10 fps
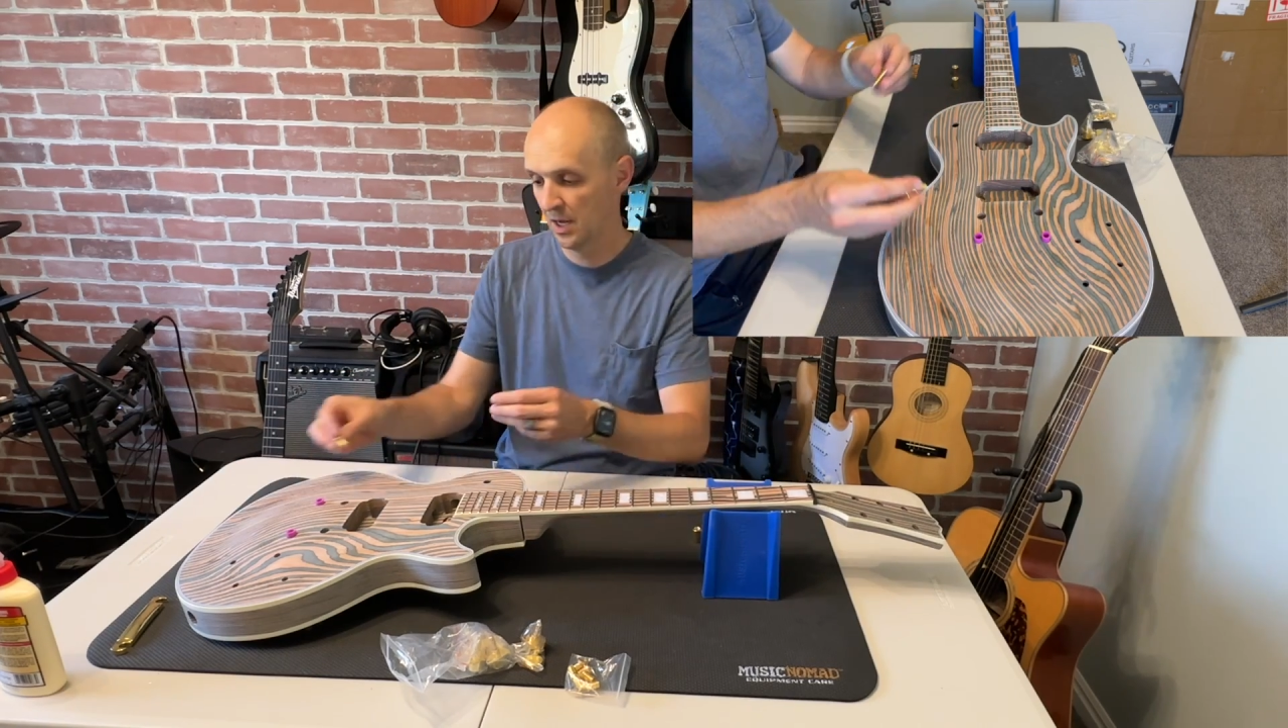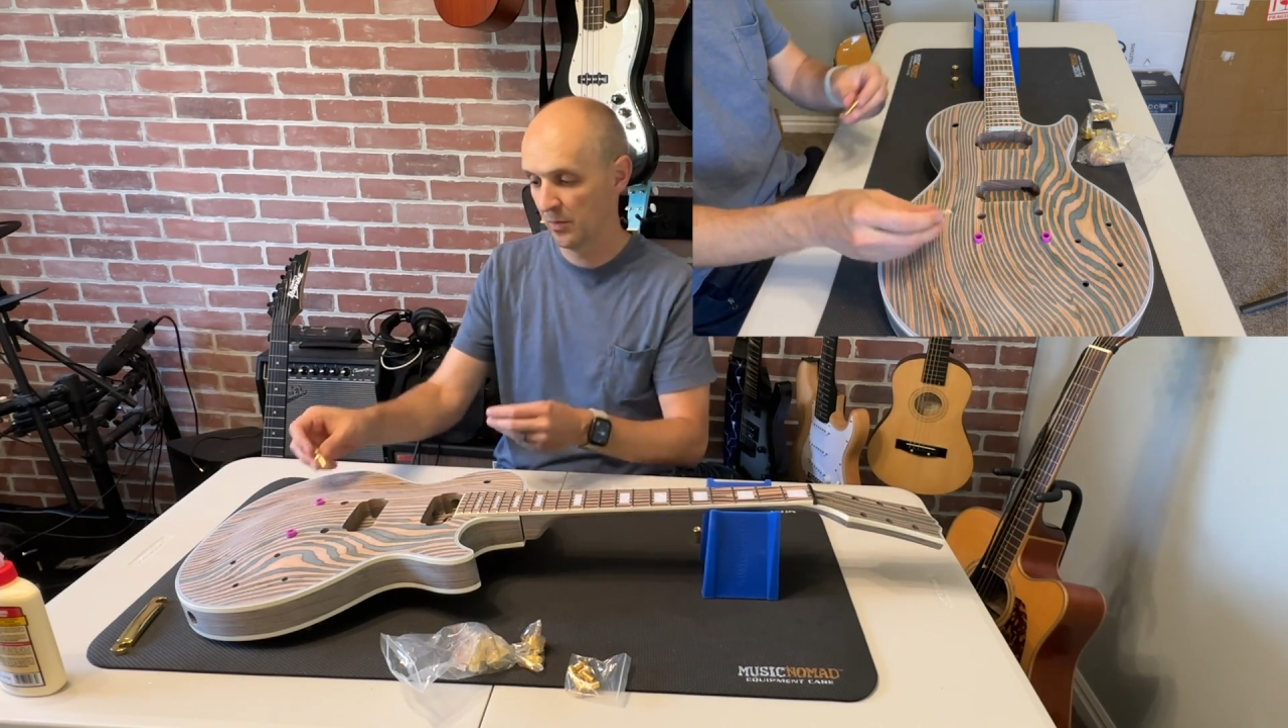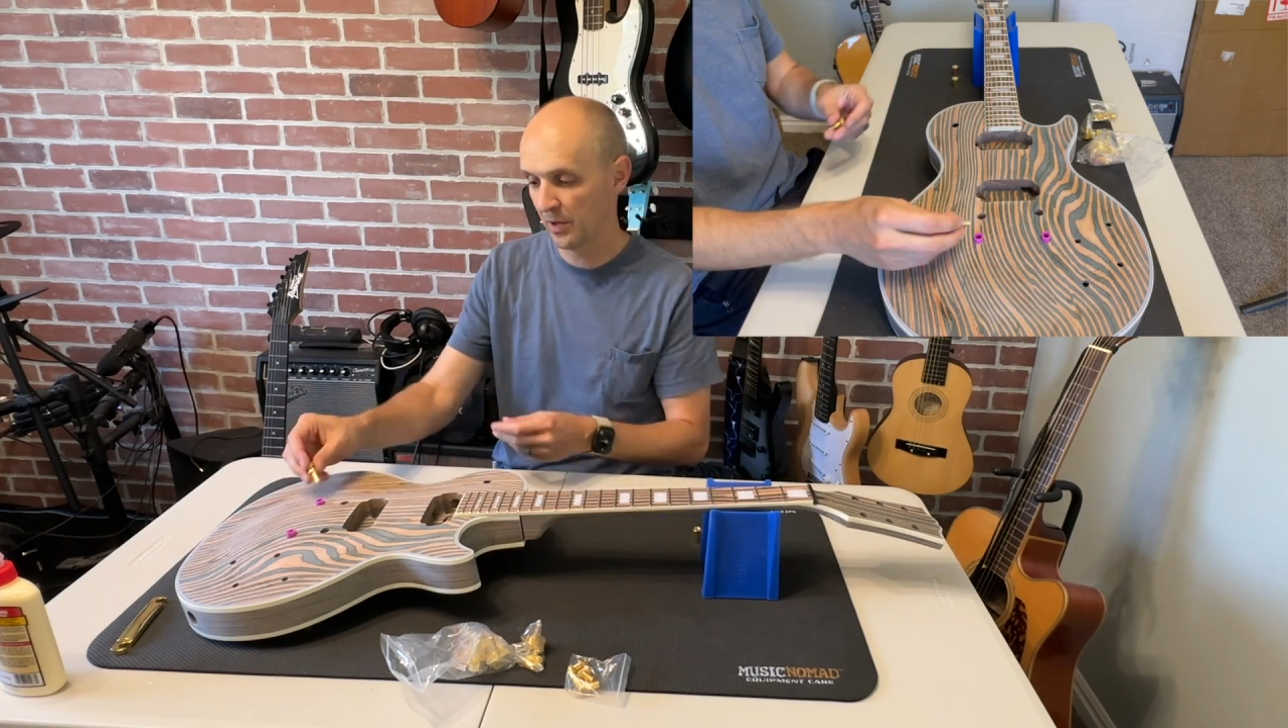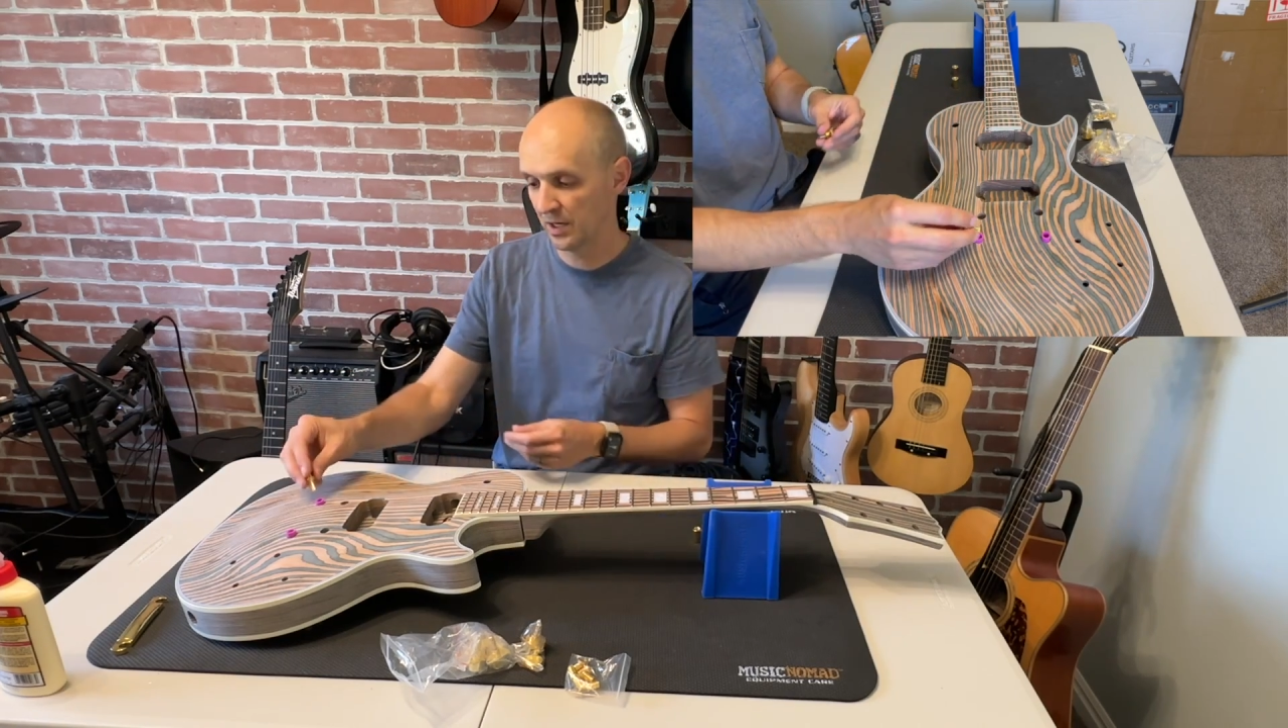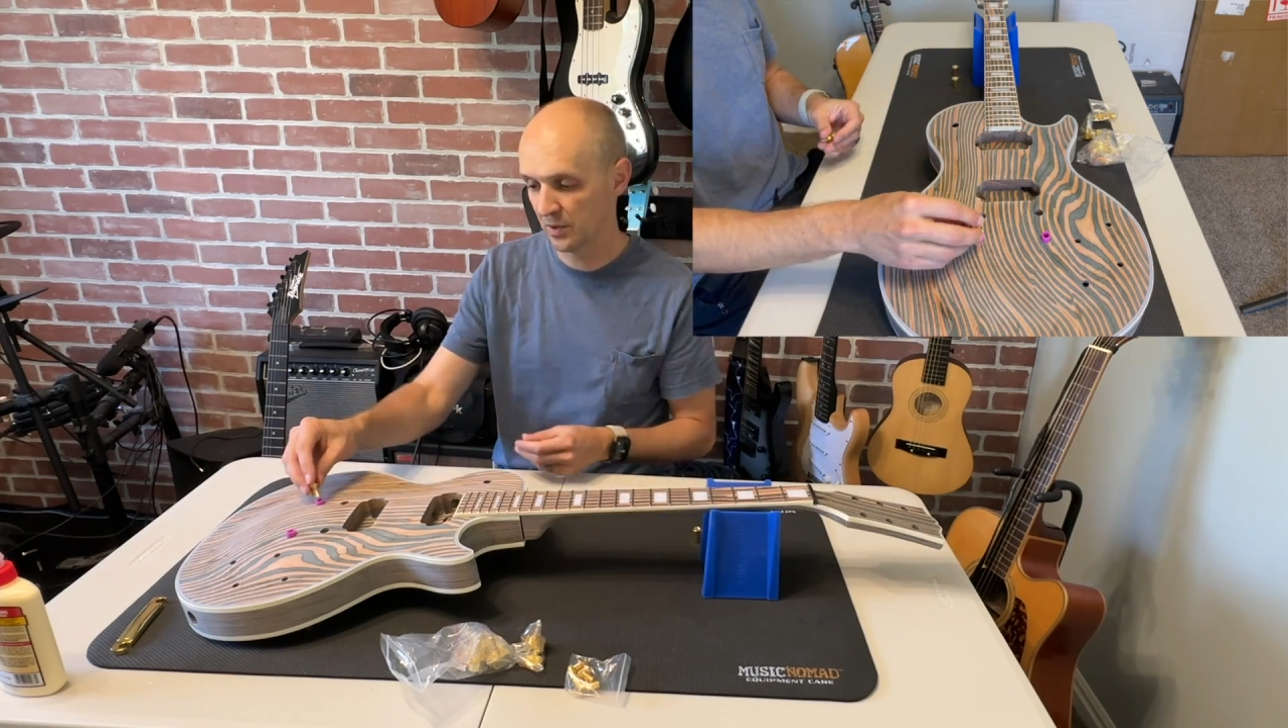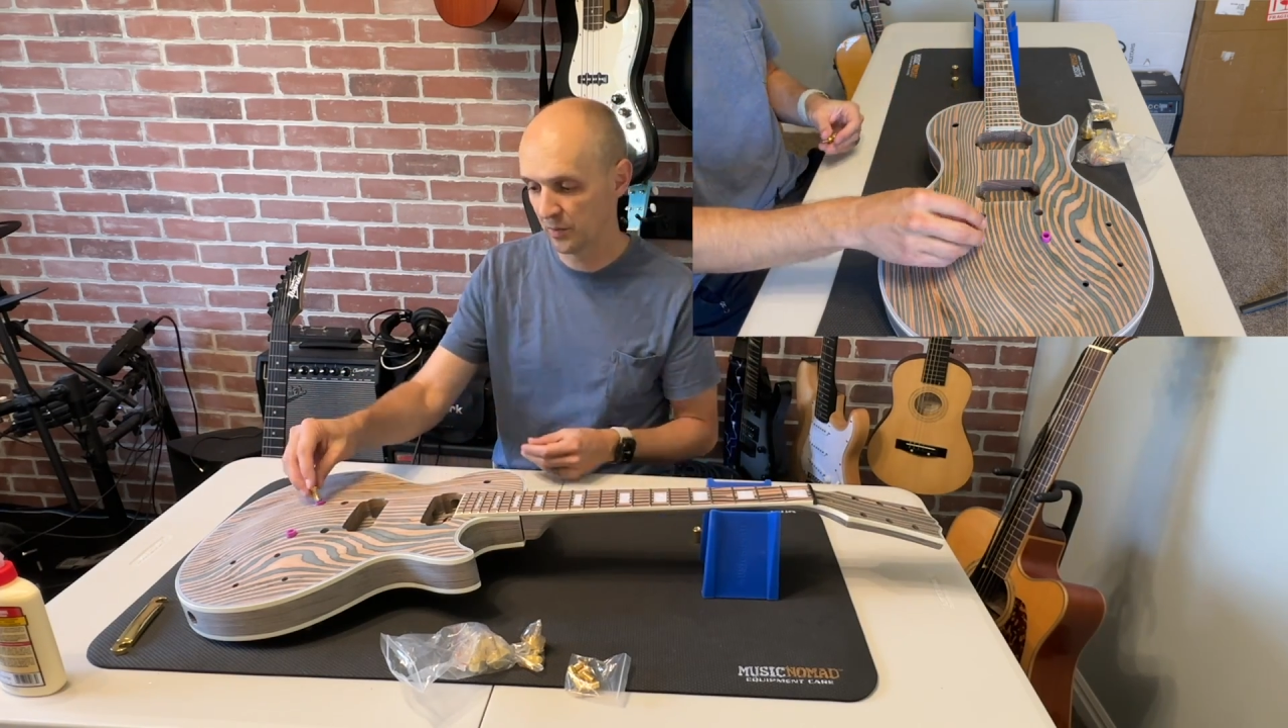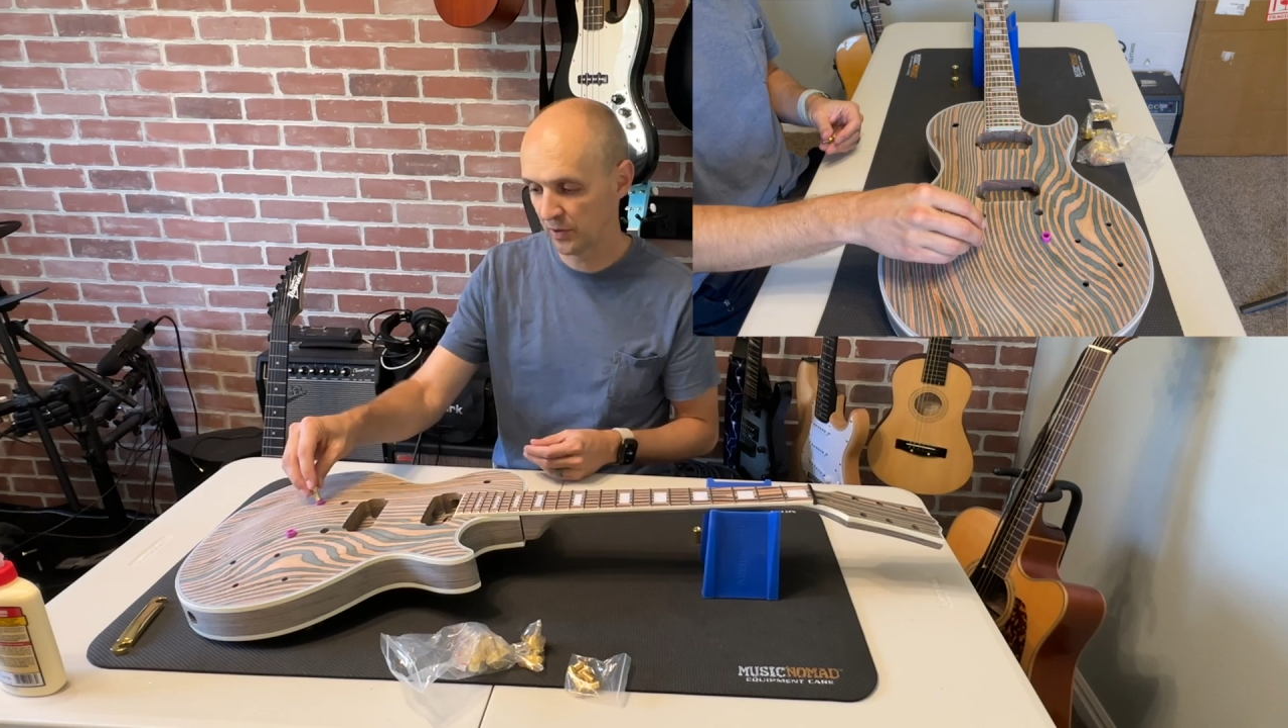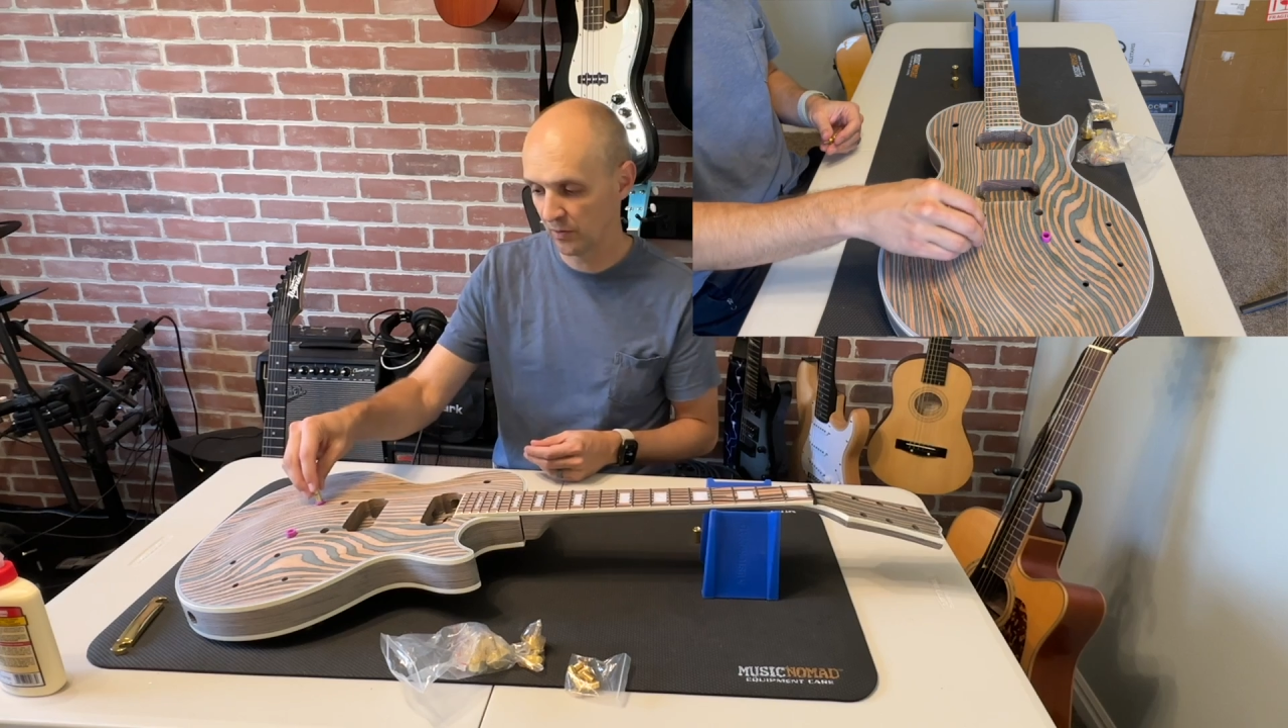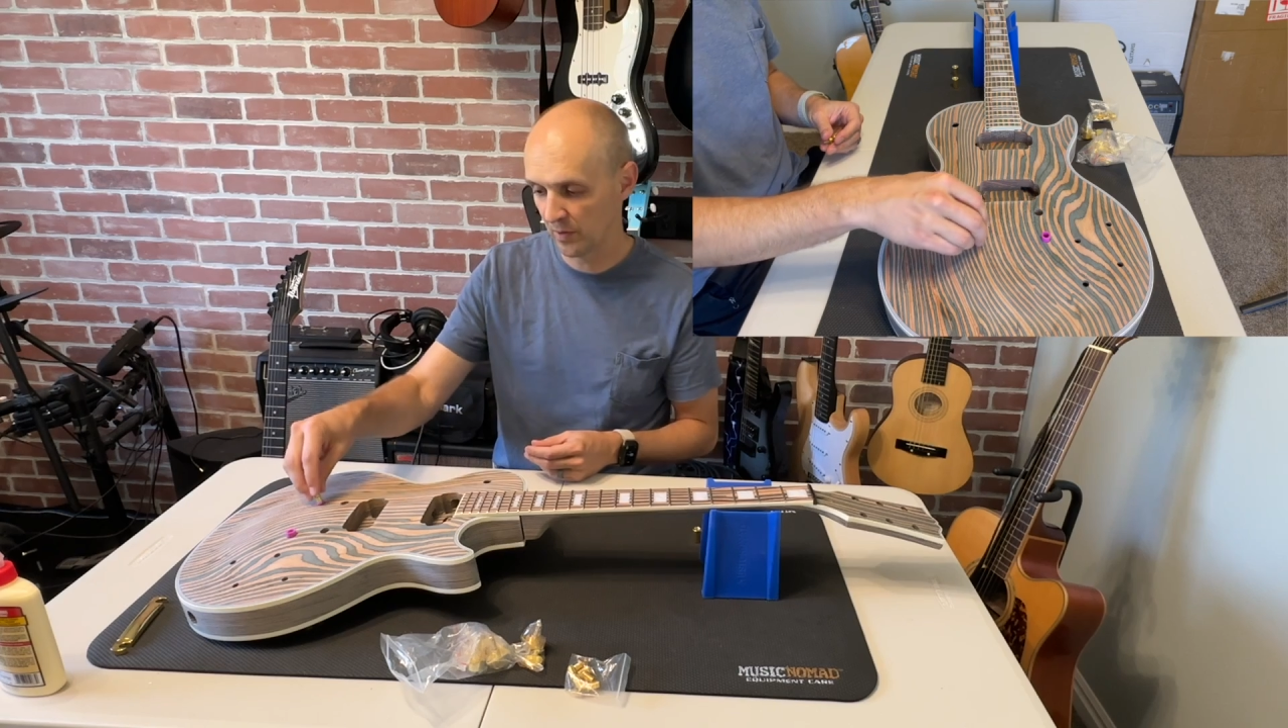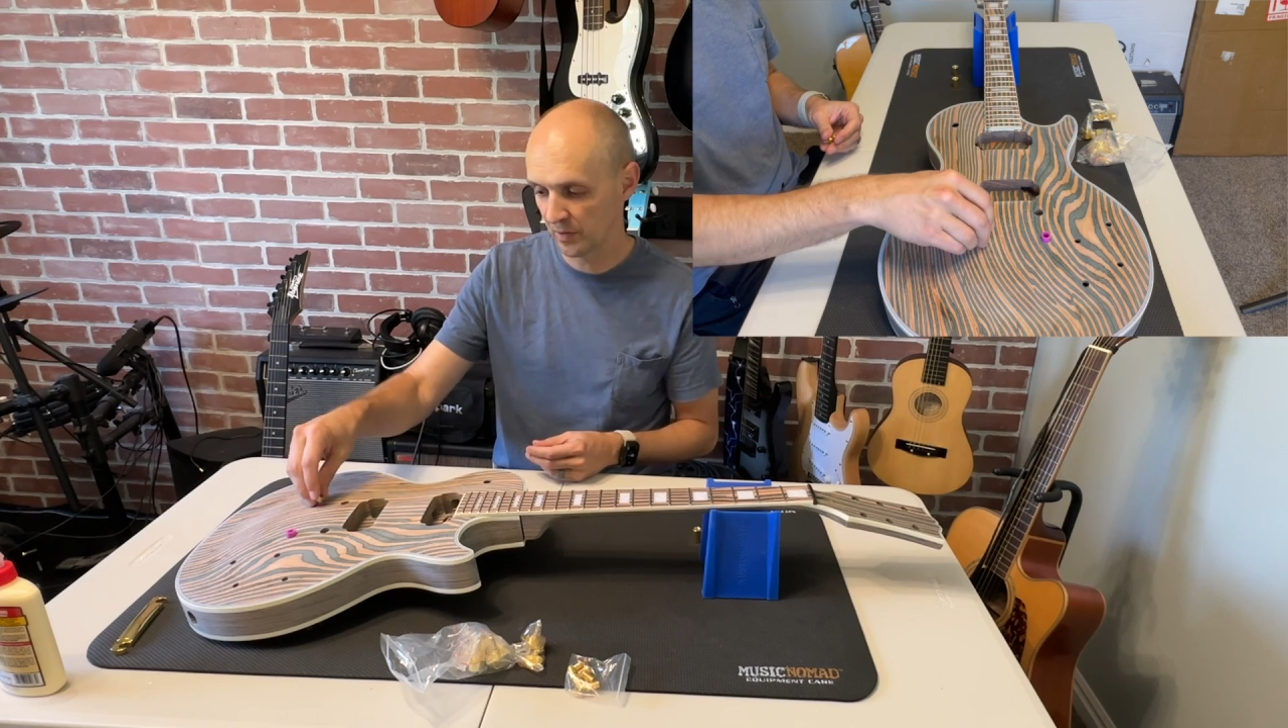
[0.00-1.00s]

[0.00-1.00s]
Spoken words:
but I just put the rubber